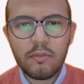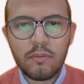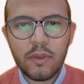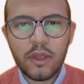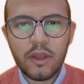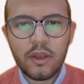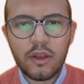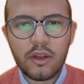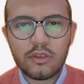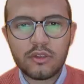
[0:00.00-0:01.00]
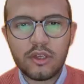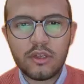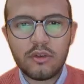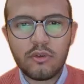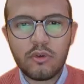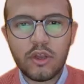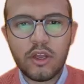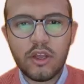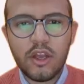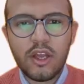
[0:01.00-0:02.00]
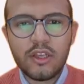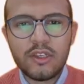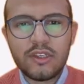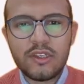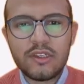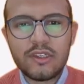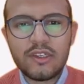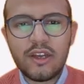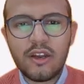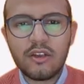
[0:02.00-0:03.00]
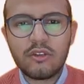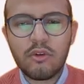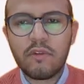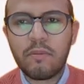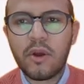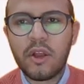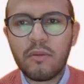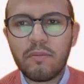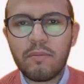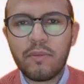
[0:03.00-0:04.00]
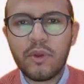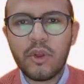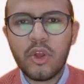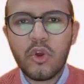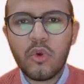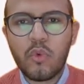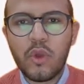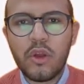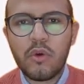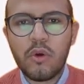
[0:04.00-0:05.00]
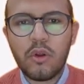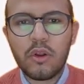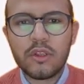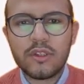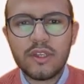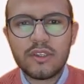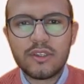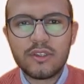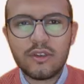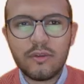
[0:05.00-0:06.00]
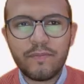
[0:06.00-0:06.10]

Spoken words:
make another. Okay. This is the thickness of the pipe. We call this